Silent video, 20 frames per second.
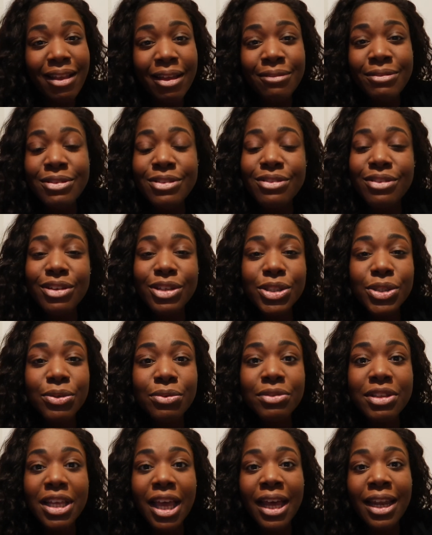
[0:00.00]
Life is too
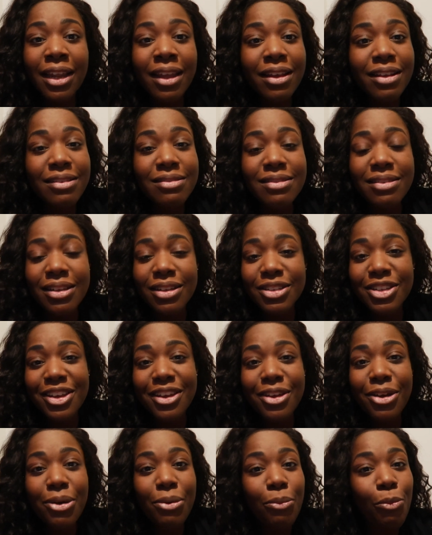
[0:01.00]
short to kind of like stick
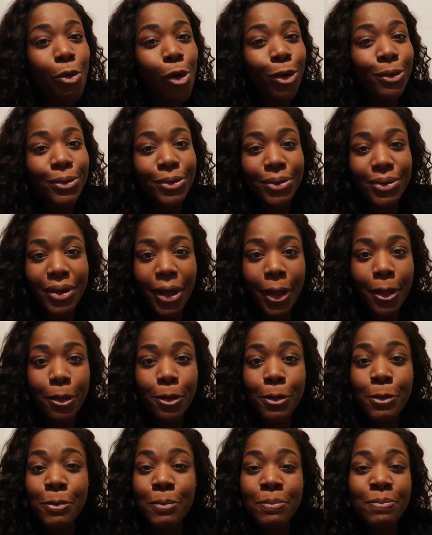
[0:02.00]
to what you
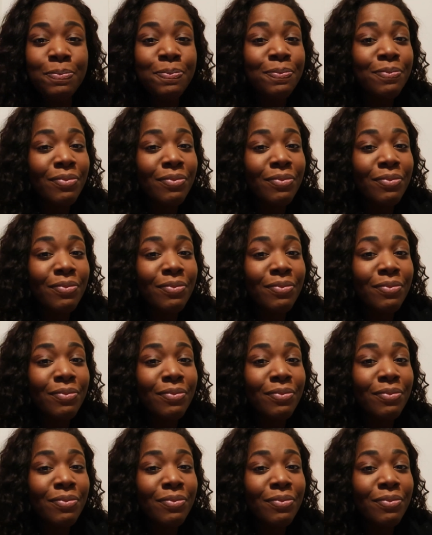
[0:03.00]
know.